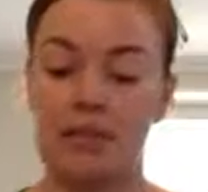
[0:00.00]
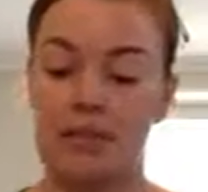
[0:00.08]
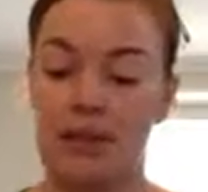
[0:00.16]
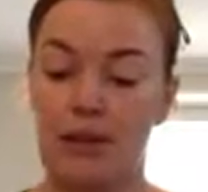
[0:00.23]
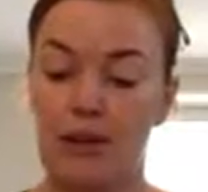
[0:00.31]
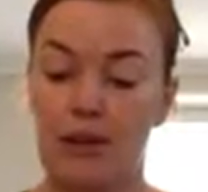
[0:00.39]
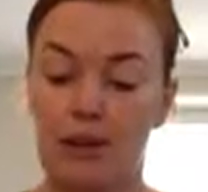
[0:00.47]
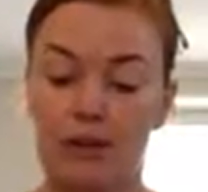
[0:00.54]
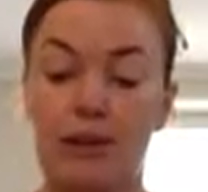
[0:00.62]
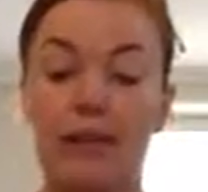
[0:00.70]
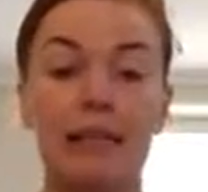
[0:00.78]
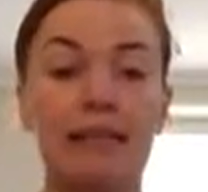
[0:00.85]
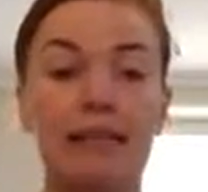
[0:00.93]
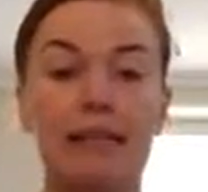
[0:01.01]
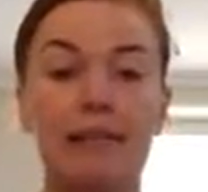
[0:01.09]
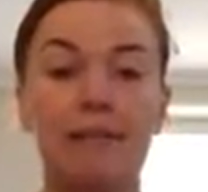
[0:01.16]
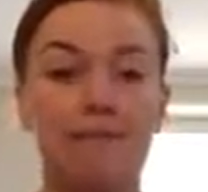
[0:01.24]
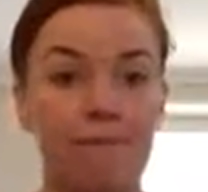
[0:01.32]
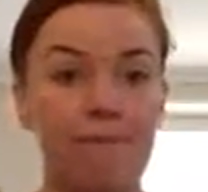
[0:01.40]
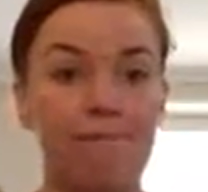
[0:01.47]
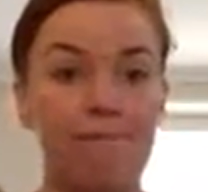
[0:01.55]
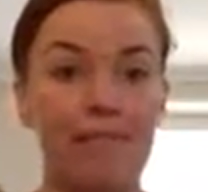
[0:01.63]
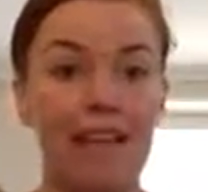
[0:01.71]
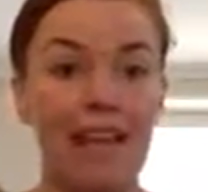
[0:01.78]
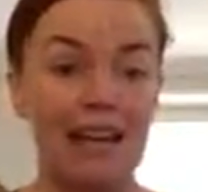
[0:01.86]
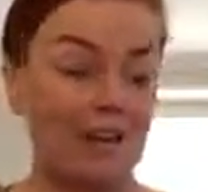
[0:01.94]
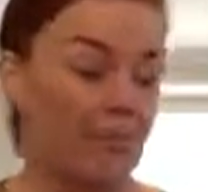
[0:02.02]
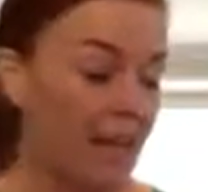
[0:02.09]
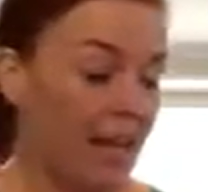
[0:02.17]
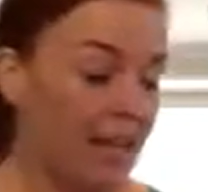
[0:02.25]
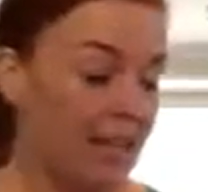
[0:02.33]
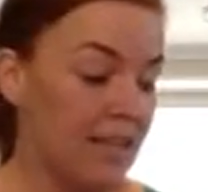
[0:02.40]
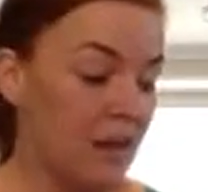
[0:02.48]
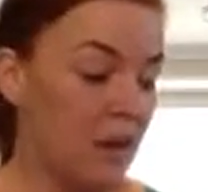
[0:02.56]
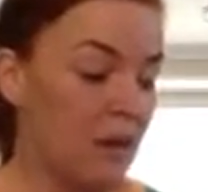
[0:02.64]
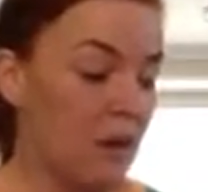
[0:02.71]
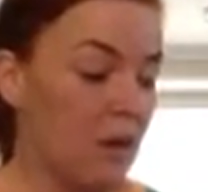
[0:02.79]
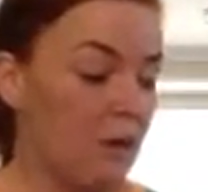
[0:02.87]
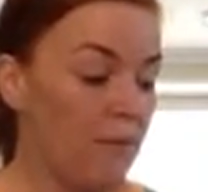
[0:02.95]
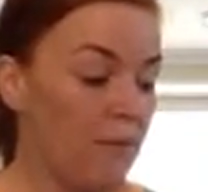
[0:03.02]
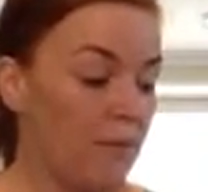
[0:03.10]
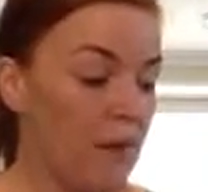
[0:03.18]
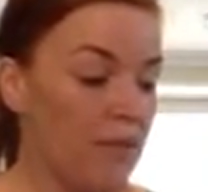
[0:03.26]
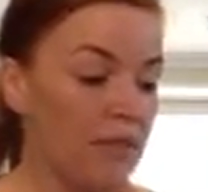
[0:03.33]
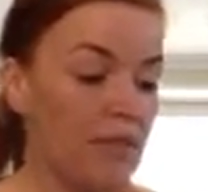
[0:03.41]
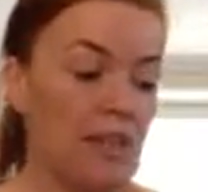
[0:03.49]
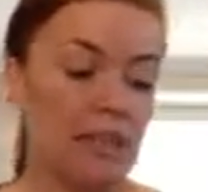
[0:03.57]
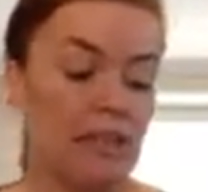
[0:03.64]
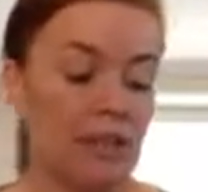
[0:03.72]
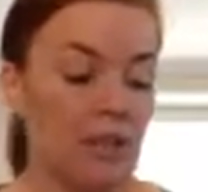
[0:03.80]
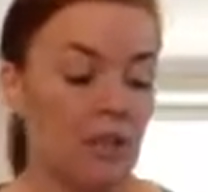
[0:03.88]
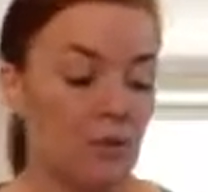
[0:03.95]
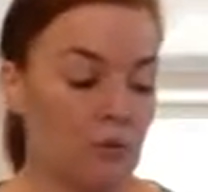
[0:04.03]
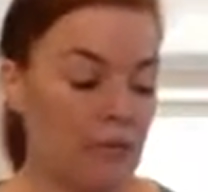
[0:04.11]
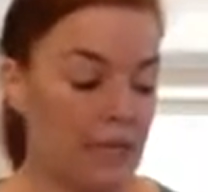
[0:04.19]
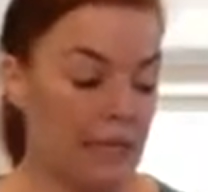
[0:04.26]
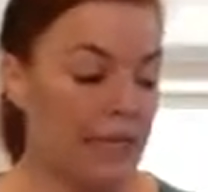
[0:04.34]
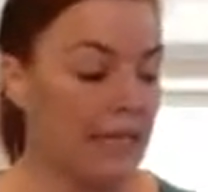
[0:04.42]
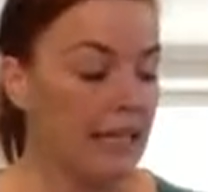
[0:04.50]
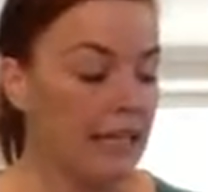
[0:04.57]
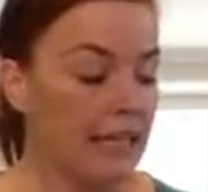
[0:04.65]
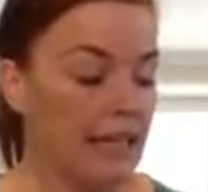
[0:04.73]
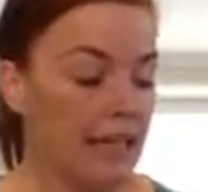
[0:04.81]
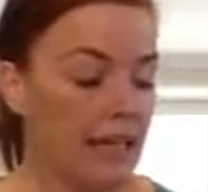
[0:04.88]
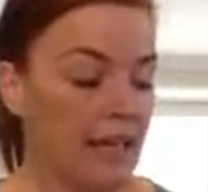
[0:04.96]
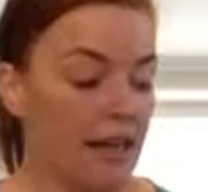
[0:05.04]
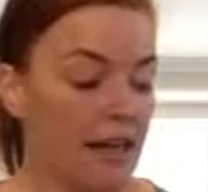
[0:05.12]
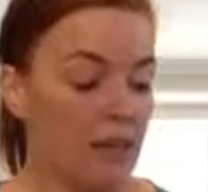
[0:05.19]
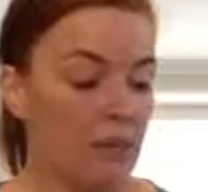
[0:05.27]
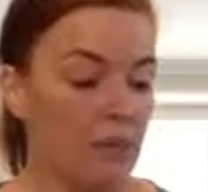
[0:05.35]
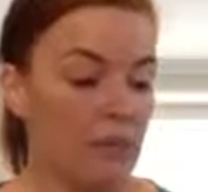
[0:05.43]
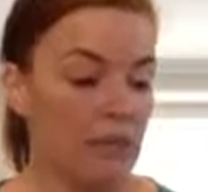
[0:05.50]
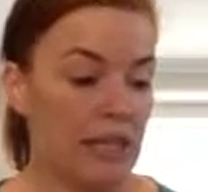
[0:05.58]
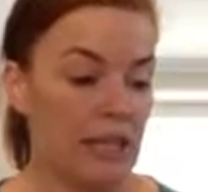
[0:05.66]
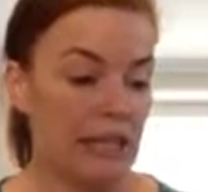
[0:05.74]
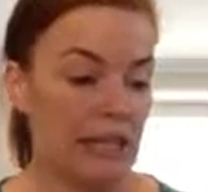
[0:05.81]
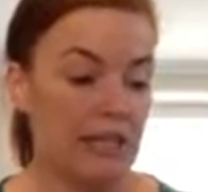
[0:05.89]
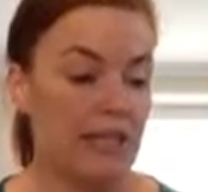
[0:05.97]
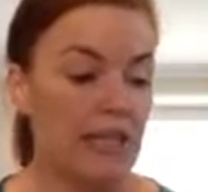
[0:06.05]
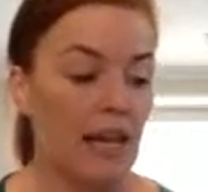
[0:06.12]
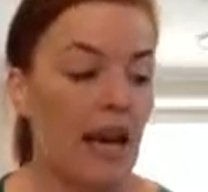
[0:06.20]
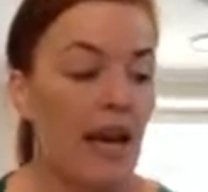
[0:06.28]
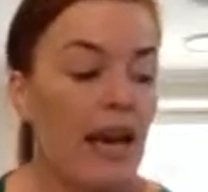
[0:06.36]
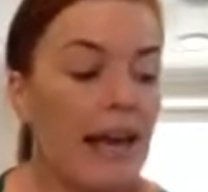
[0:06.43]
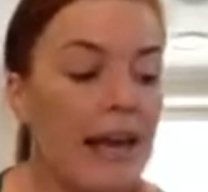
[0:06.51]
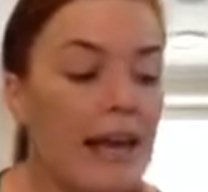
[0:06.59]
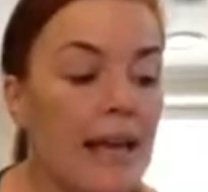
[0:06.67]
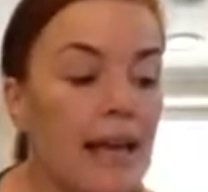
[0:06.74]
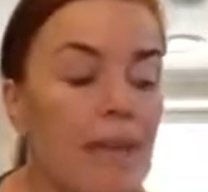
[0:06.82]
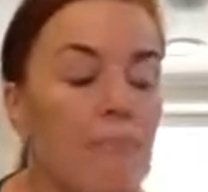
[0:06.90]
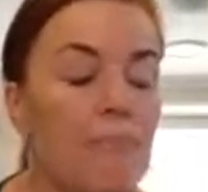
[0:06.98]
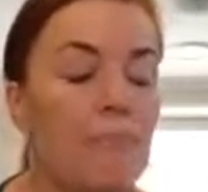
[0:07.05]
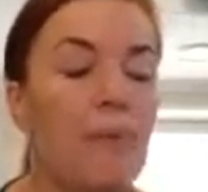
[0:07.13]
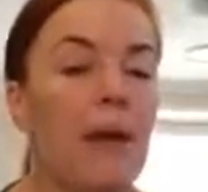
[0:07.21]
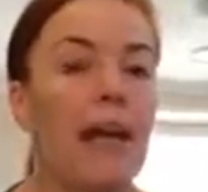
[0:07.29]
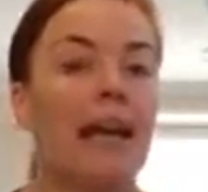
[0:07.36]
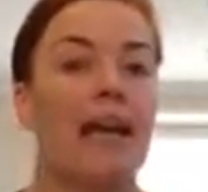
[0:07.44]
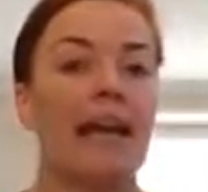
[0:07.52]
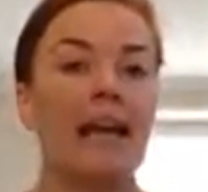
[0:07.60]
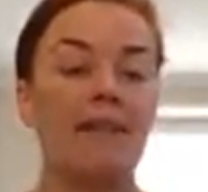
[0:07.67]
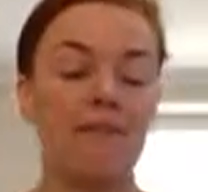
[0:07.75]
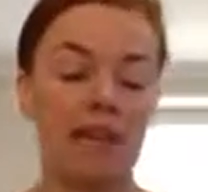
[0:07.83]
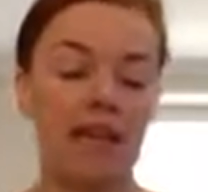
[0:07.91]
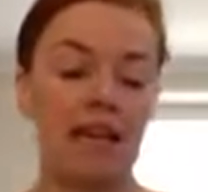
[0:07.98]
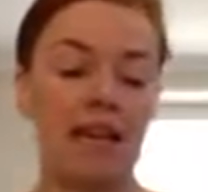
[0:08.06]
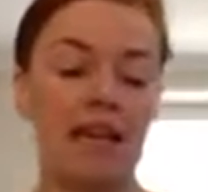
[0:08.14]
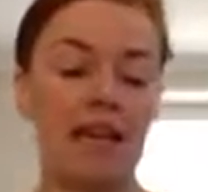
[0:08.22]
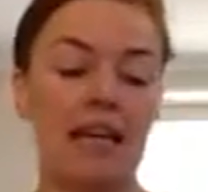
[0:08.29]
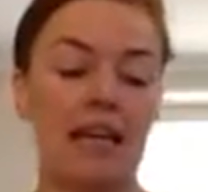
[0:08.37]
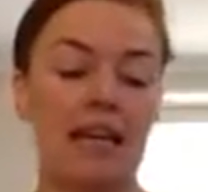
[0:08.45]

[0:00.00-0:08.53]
So yeah, so first things that you will need a PVA